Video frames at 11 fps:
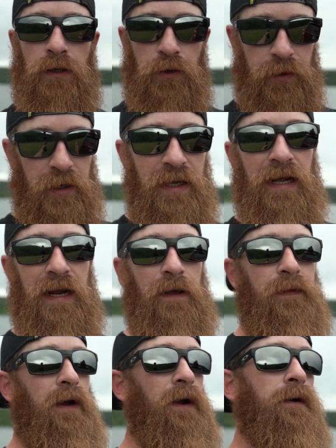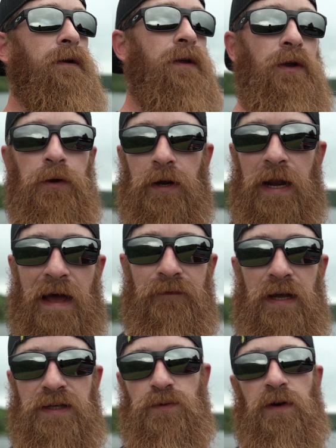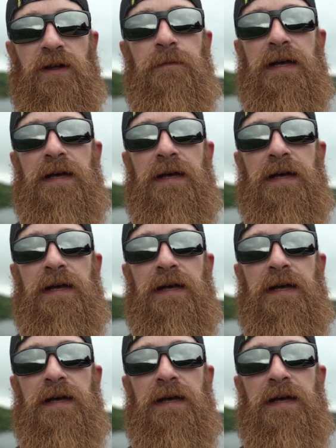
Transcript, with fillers: You're going to get out there. You're going to have days where you